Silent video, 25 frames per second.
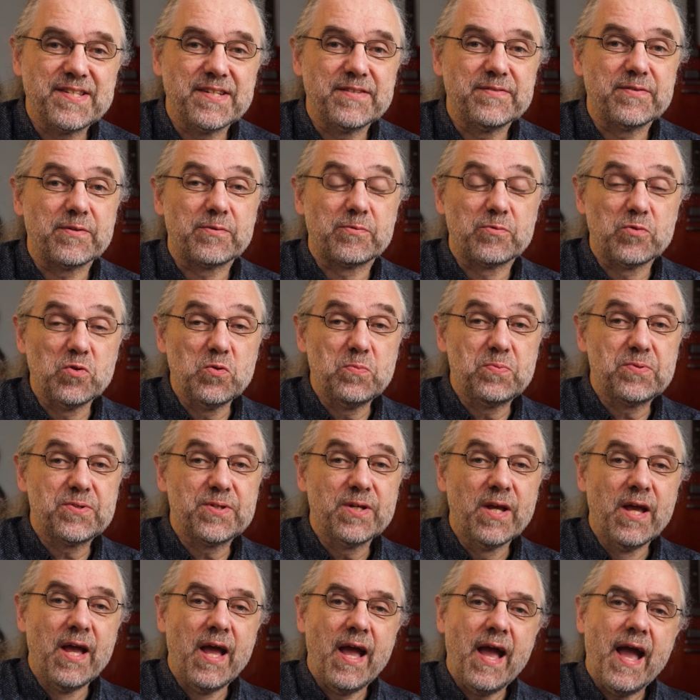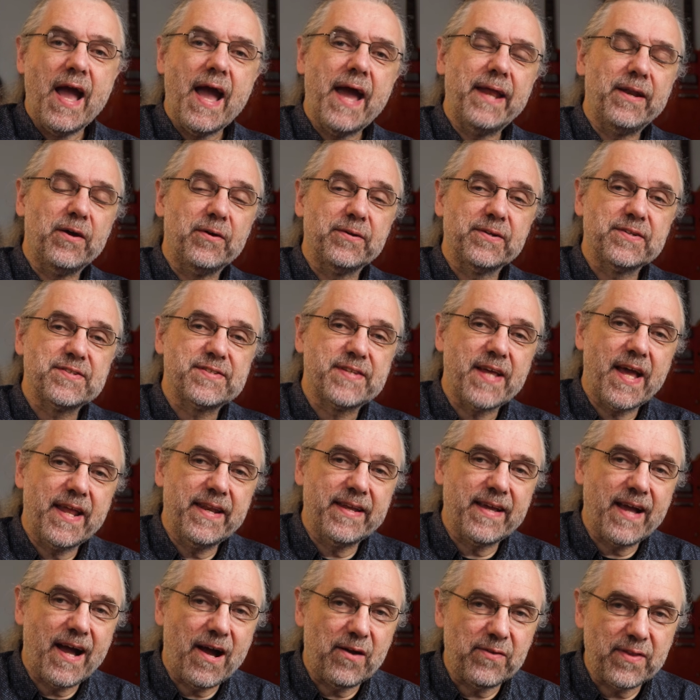the groups and
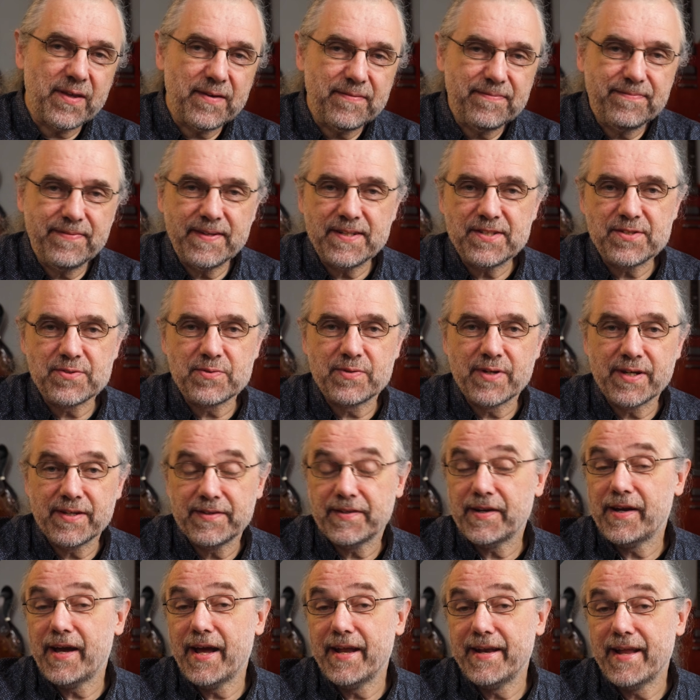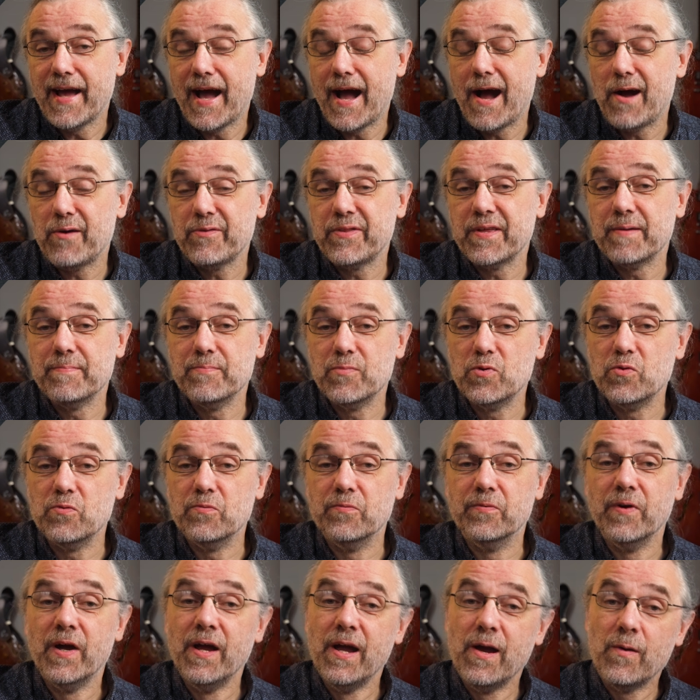understanding how they fit together and how they
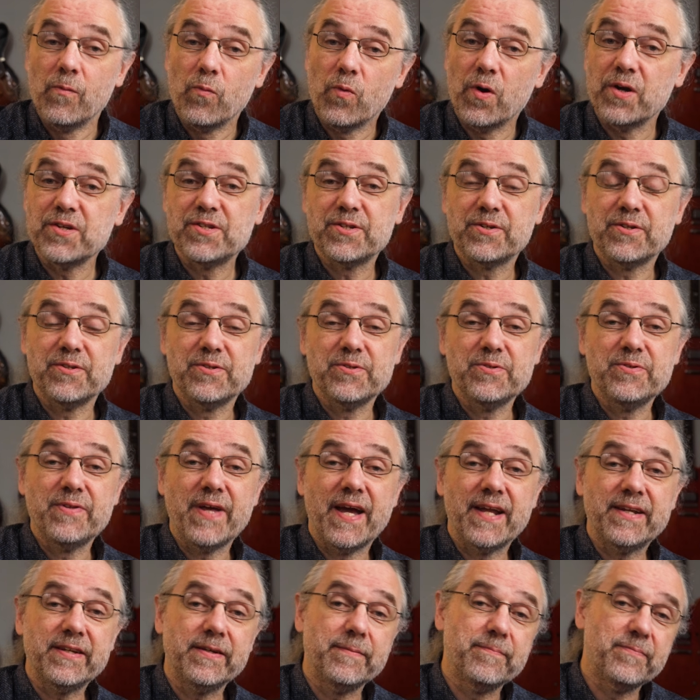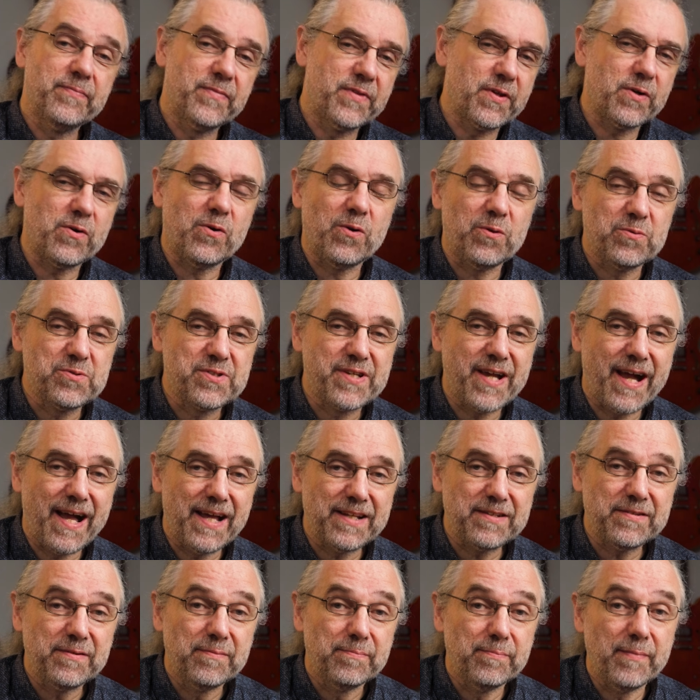move. Once you can do that, the whole
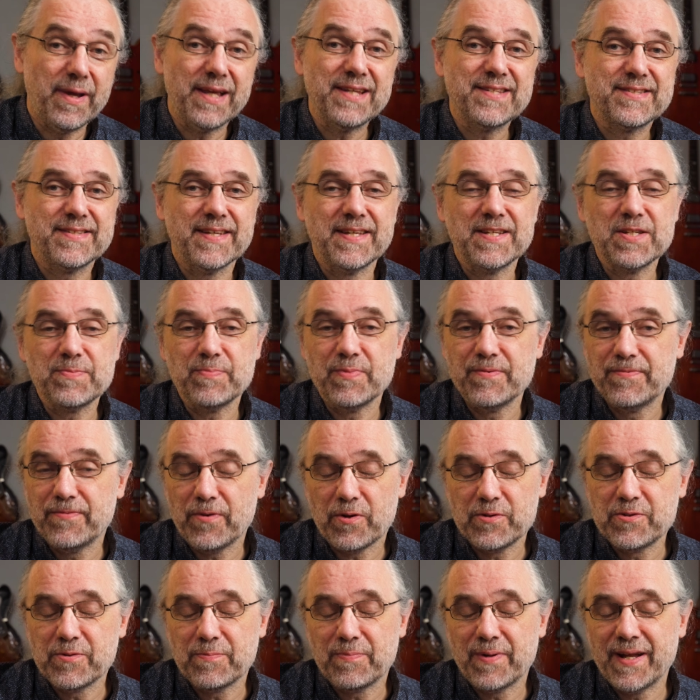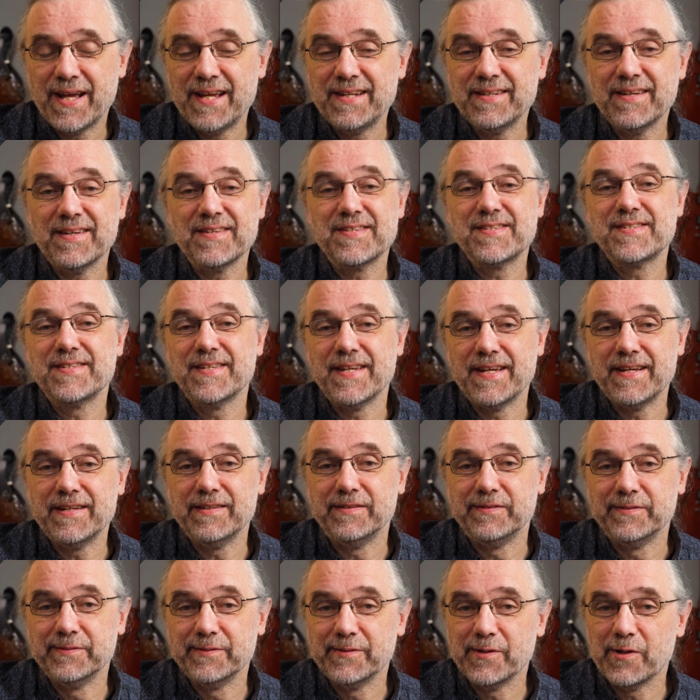chart makes sense before you played a
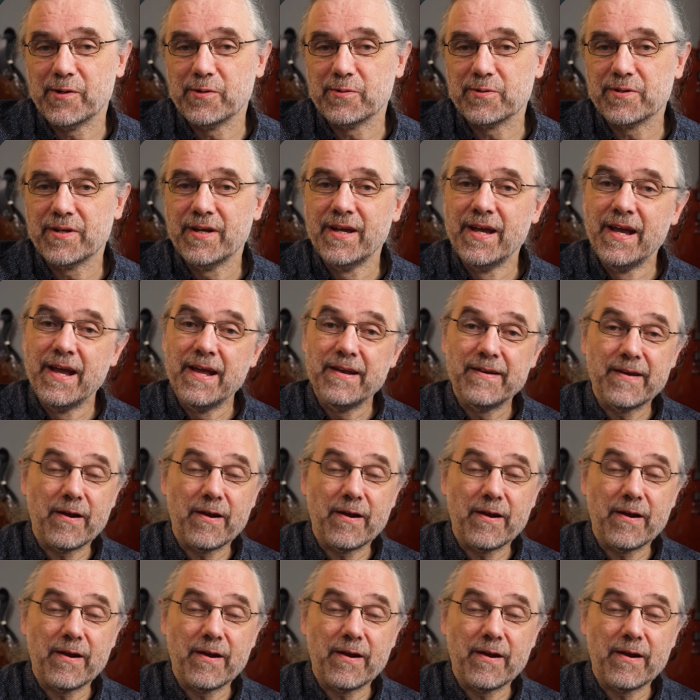single note. Now